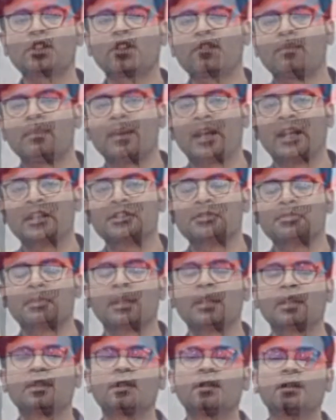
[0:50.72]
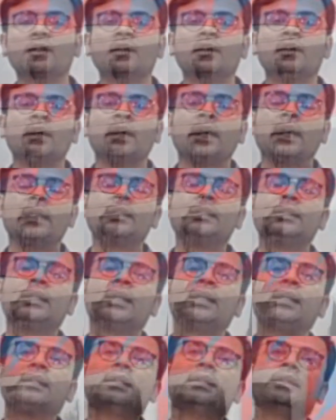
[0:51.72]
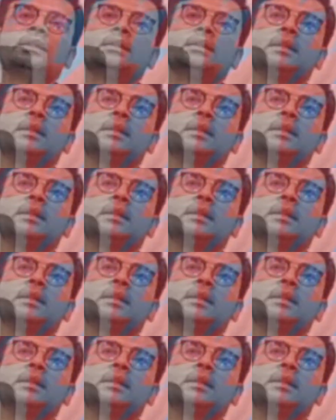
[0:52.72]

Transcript: of management. And then